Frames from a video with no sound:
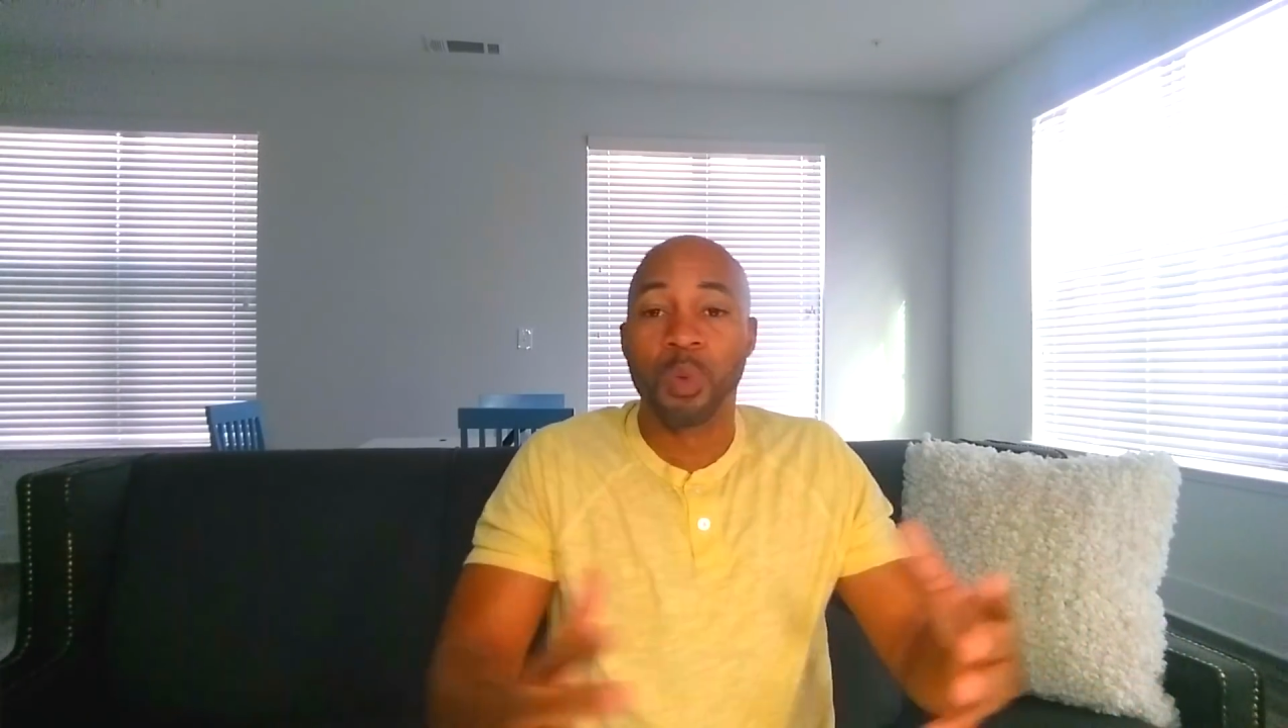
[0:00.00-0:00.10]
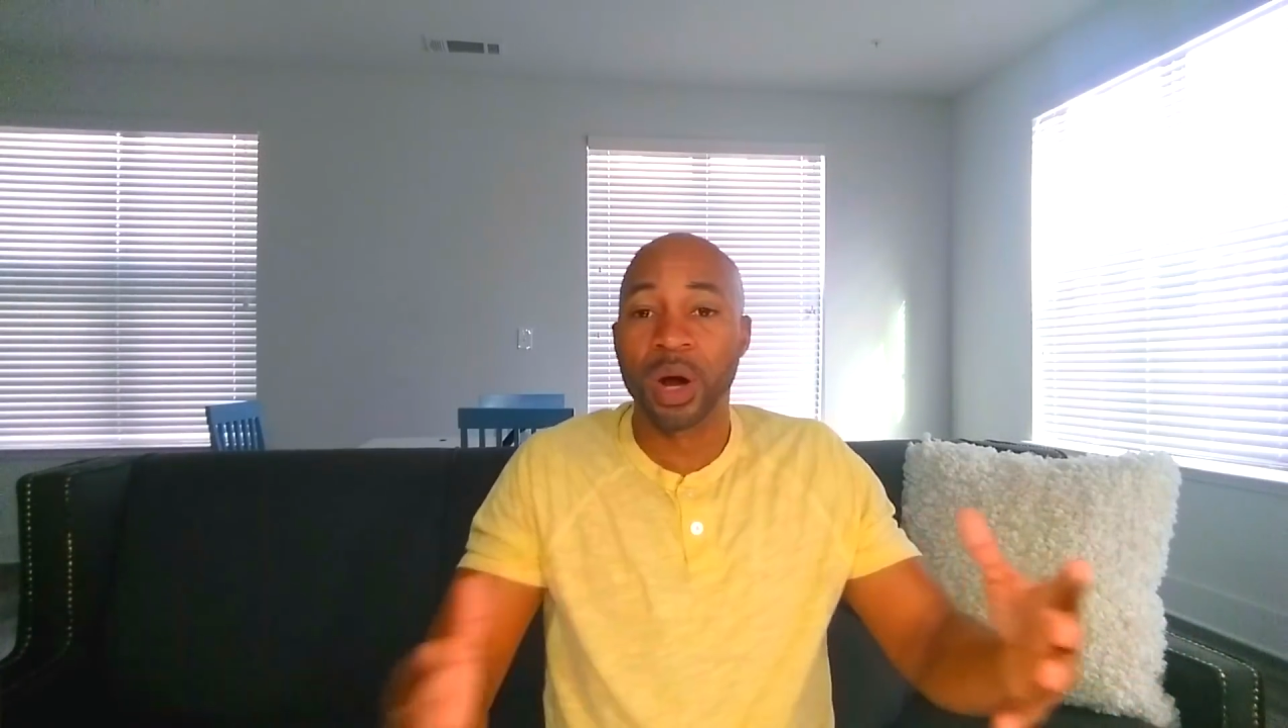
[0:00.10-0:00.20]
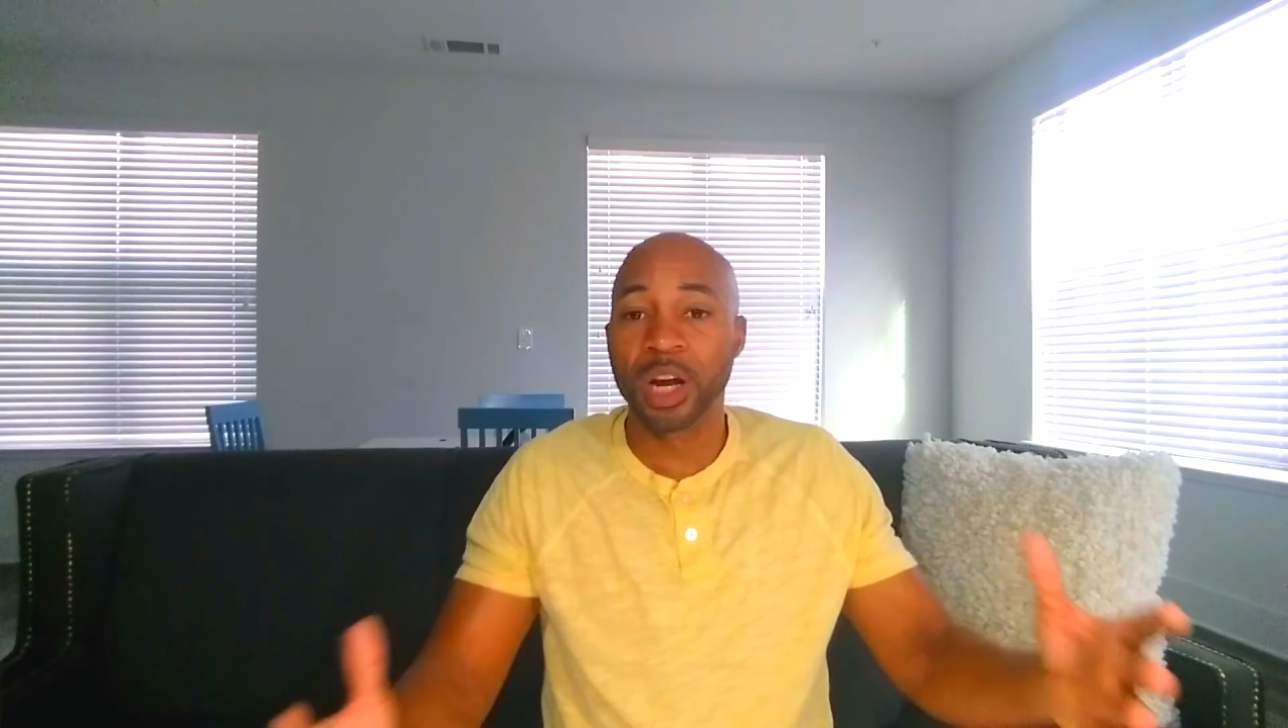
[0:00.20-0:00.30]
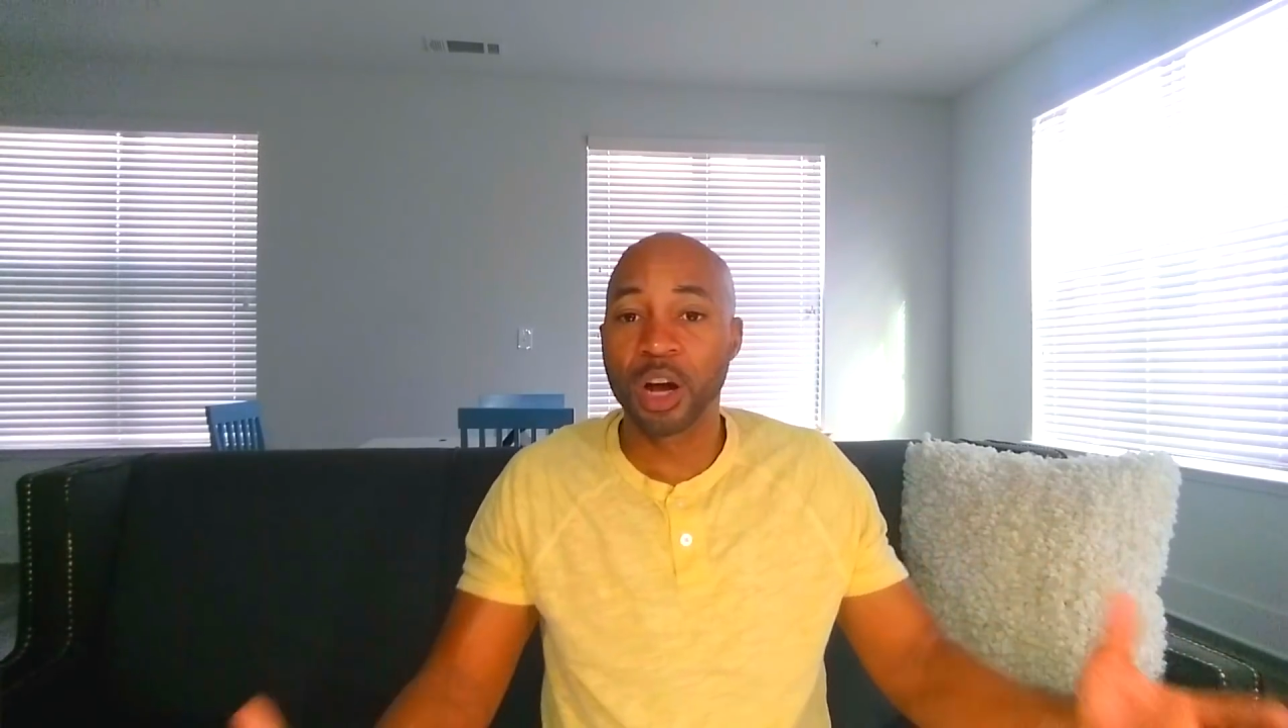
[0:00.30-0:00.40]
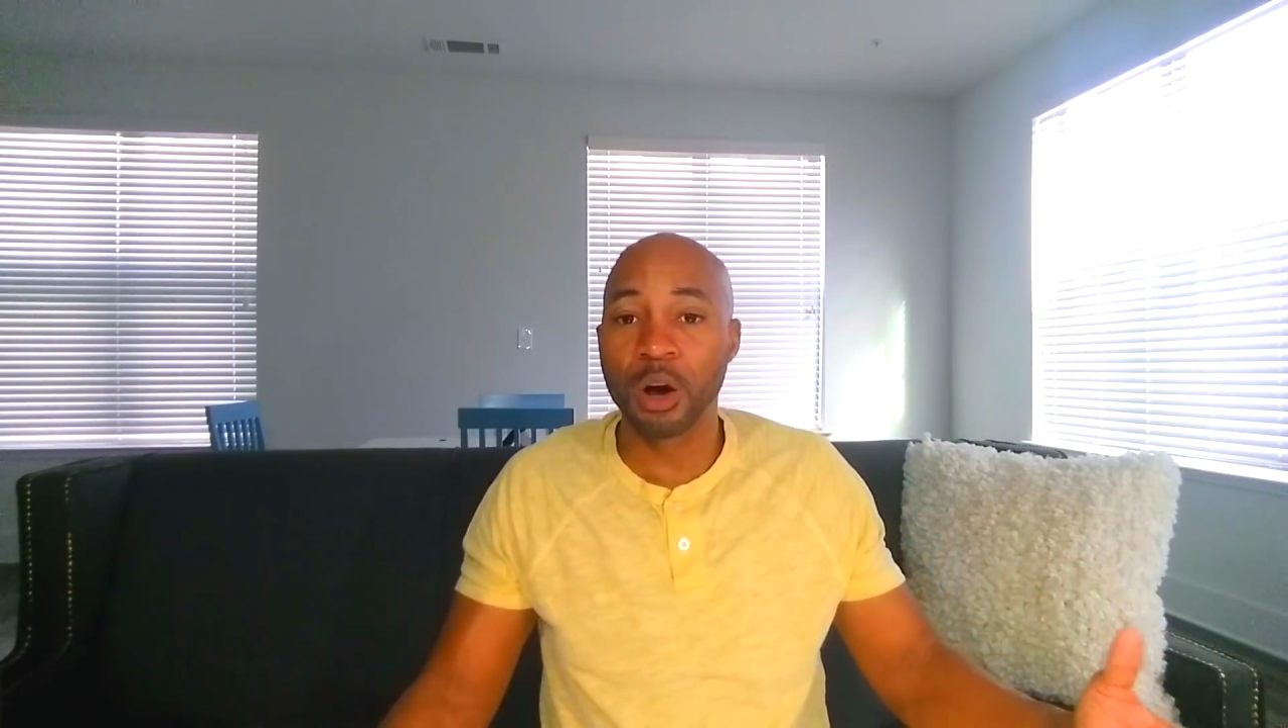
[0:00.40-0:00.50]

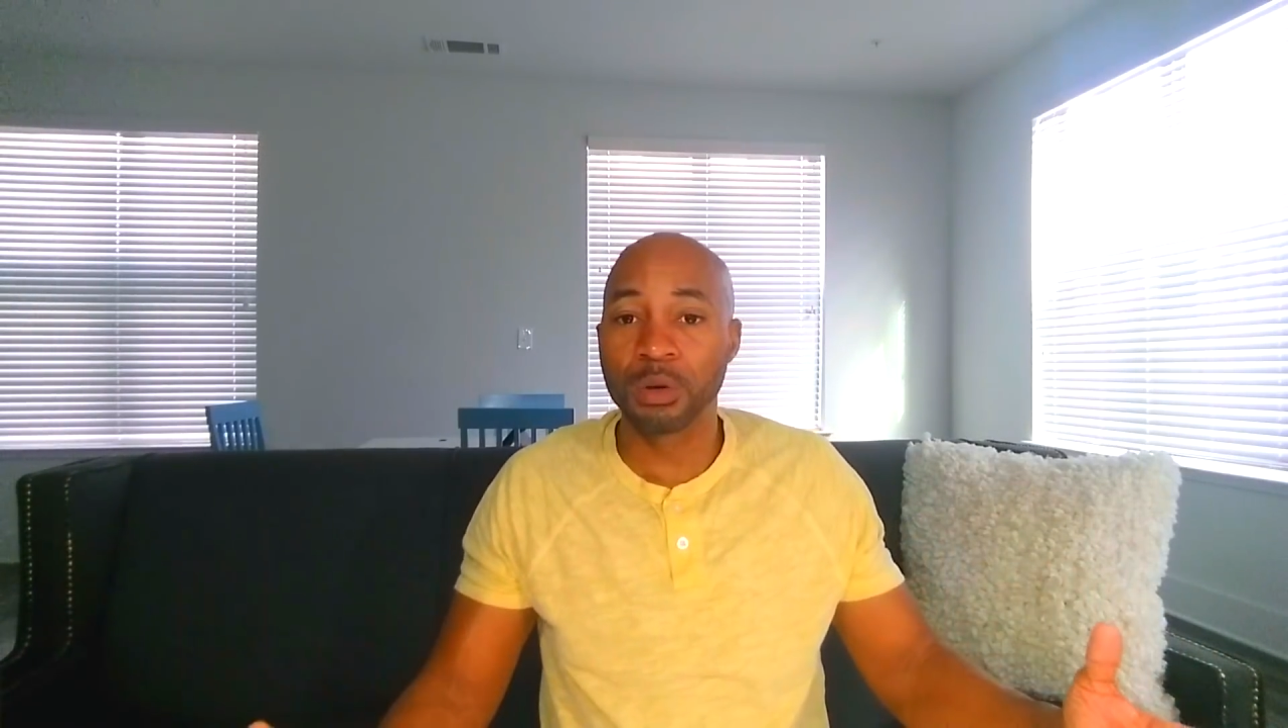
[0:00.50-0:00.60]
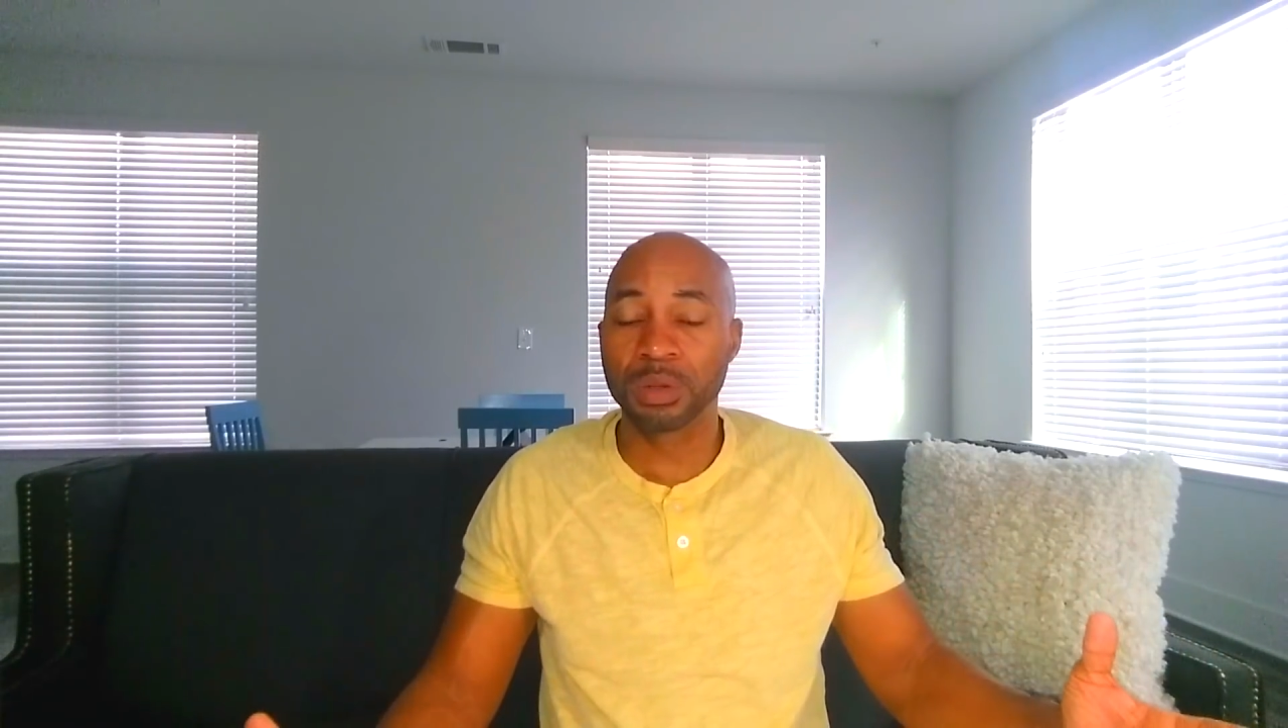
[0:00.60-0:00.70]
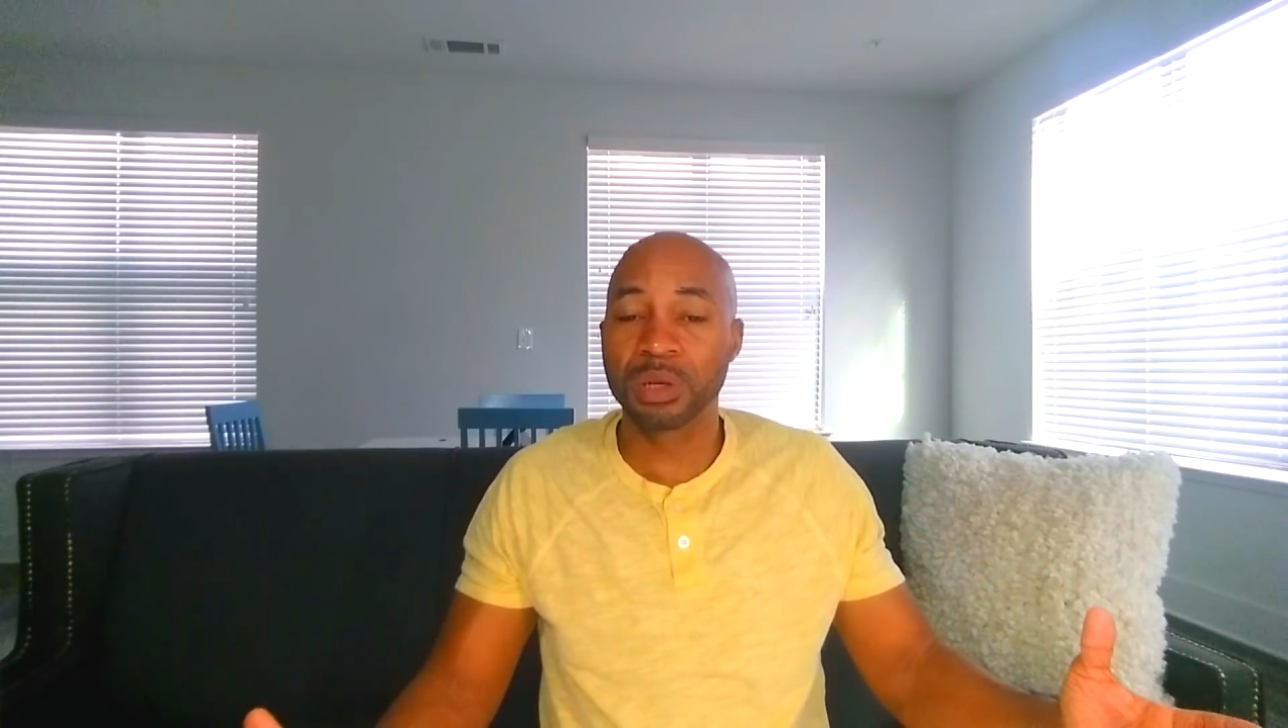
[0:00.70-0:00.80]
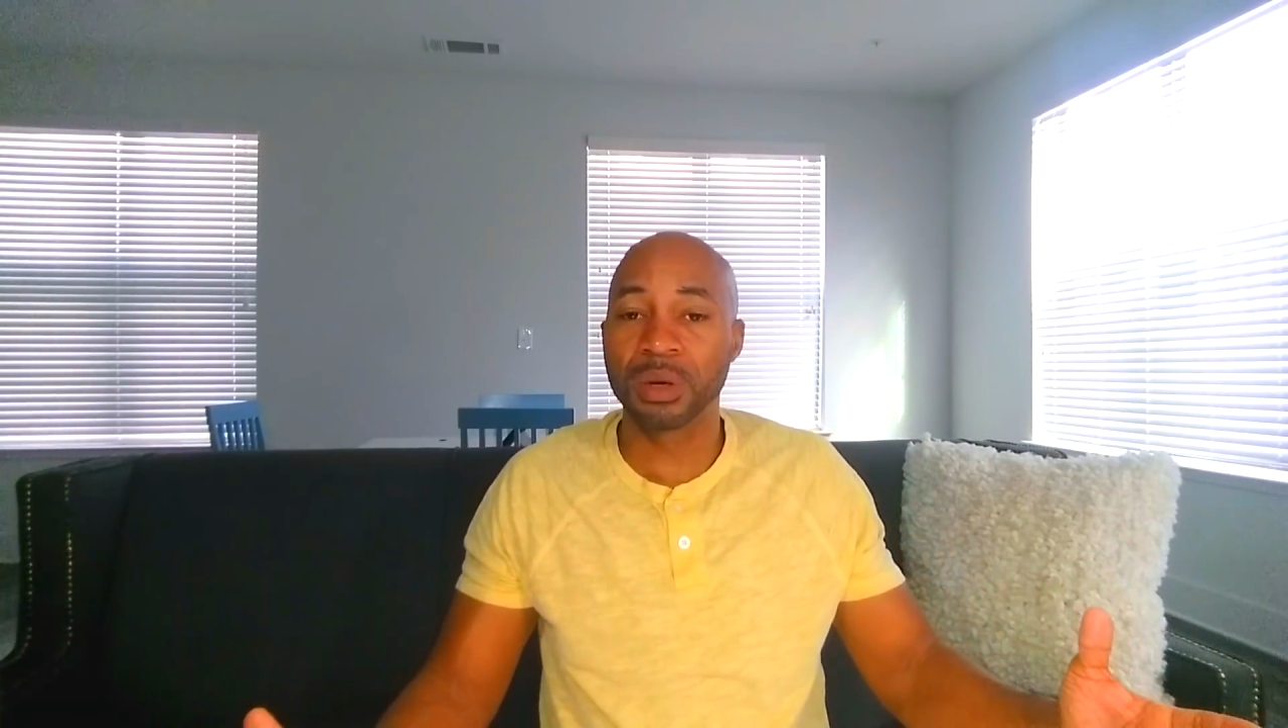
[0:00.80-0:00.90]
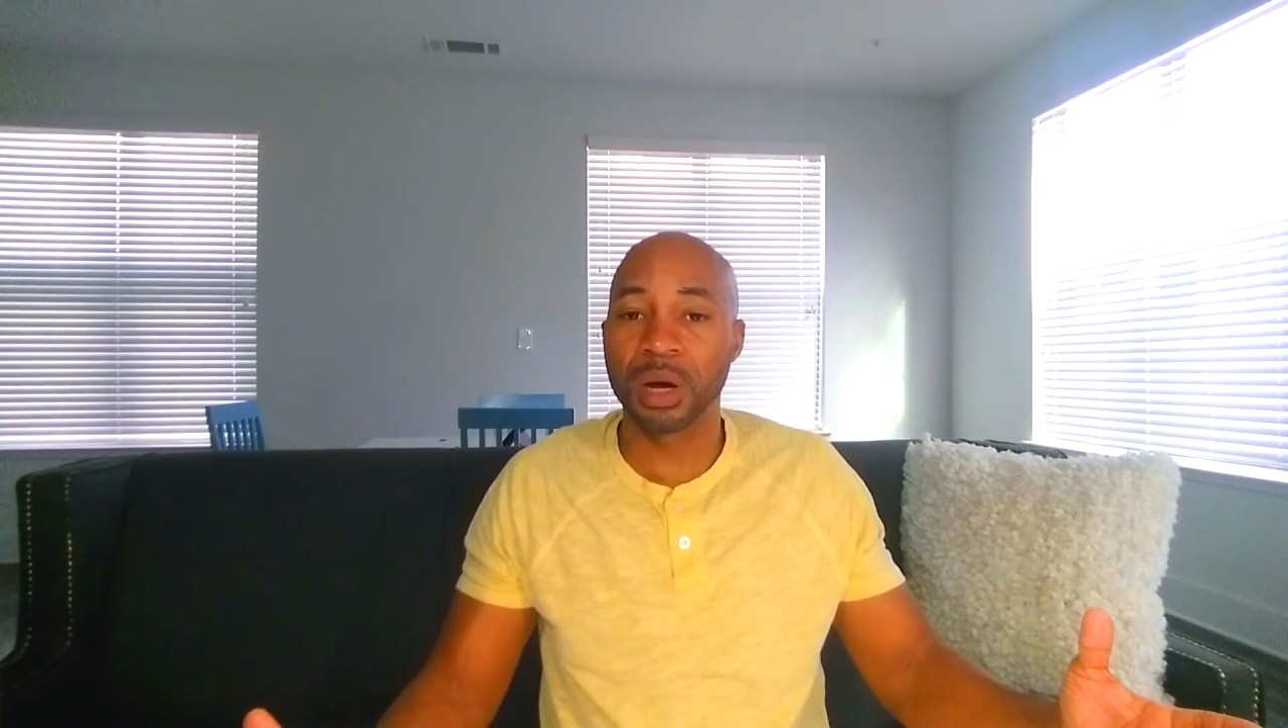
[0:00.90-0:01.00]
wanna
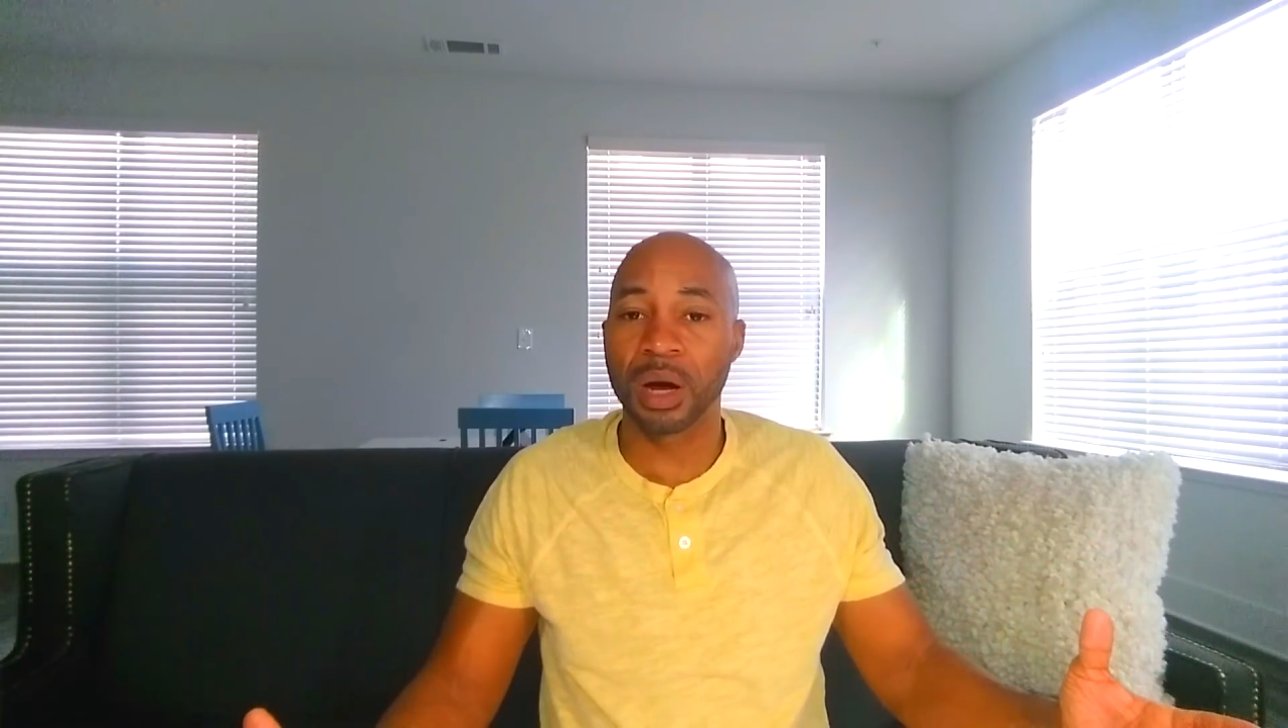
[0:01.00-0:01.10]
go to the